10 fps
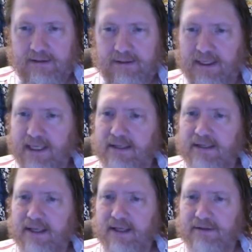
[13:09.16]
is there
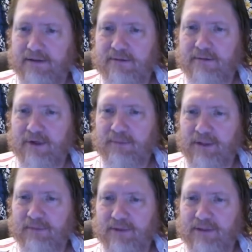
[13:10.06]
anything else you'd
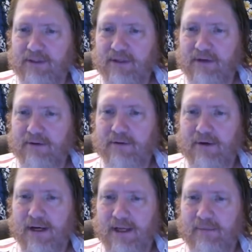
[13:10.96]
want people to know
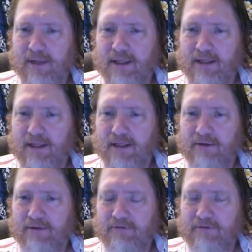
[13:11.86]
who are emailing
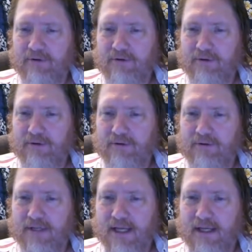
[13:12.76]
you for
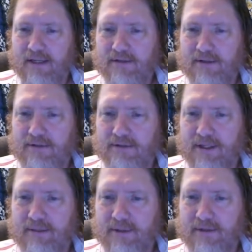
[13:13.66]
scans and
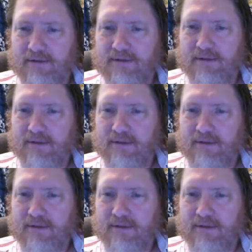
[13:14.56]
treatments?